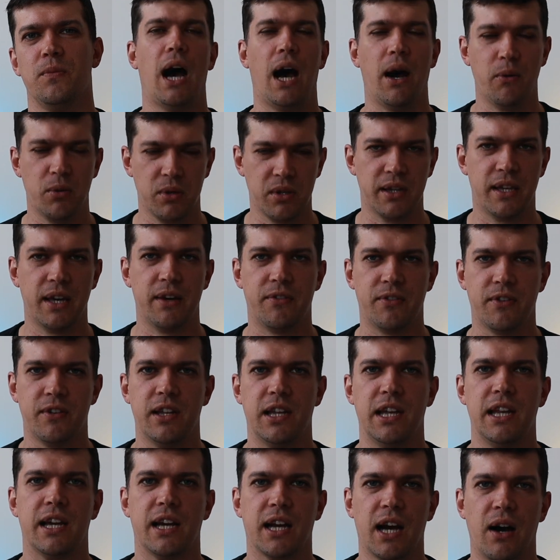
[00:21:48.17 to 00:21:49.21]
I will
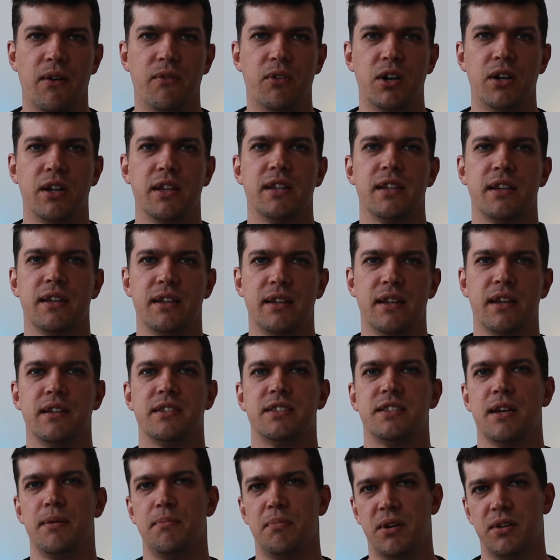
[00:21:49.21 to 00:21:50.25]
definitely cover it in a
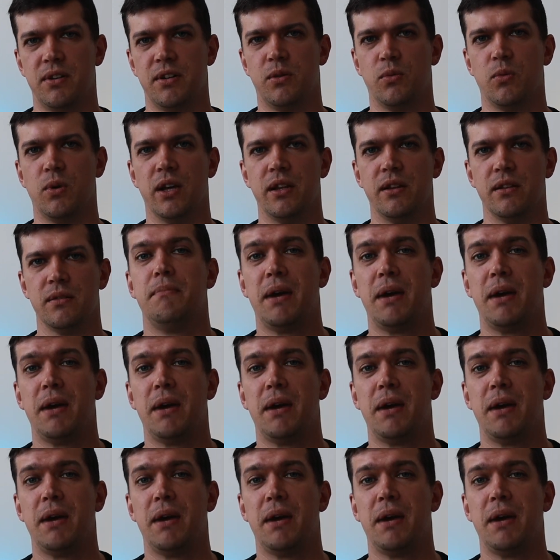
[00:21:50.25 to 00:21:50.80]
separate one.